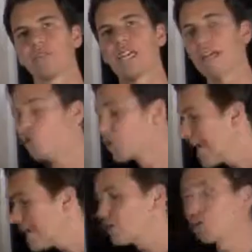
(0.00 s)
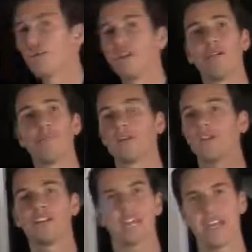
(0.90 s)
If you can show them,
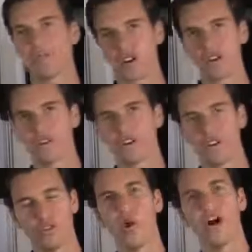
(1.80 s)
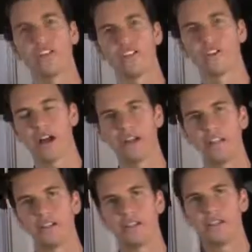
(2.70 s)
the game's over. You've won, right?